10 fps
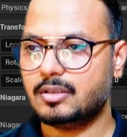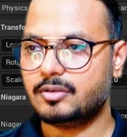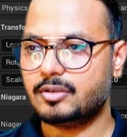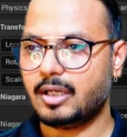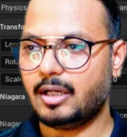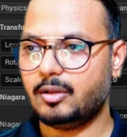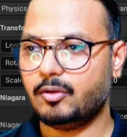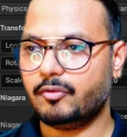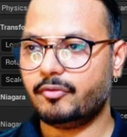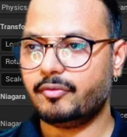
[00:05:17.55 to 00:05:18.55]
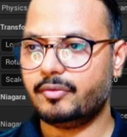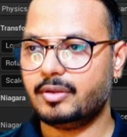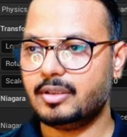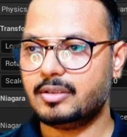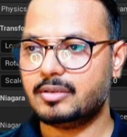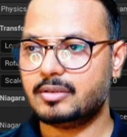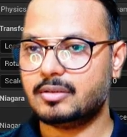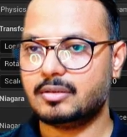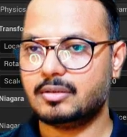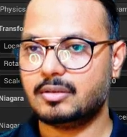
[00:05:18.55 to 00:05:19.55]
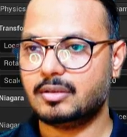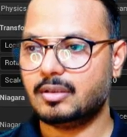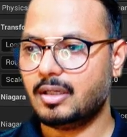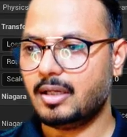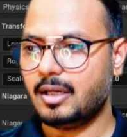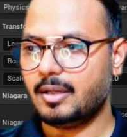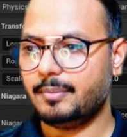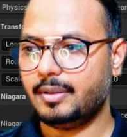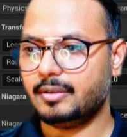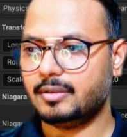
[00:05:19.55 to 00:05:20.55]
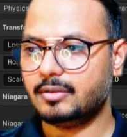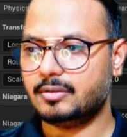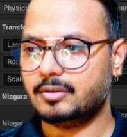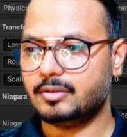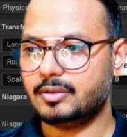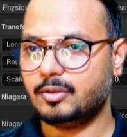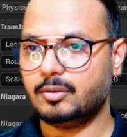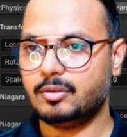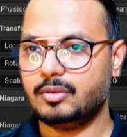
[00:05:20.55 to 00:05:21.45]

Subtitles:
child of this, make this 0.